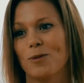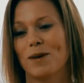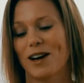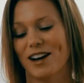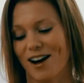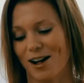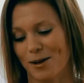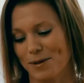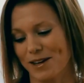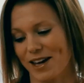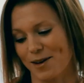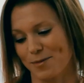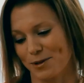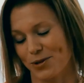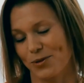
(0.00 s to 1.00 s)
but I'll be
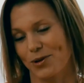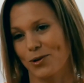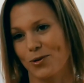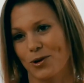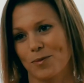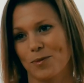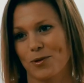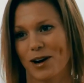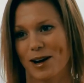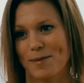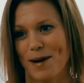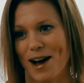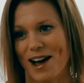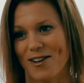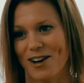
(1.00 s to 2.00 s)
able to incorporate
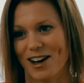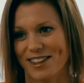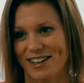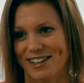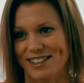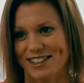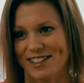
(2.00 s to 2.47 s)
bioethics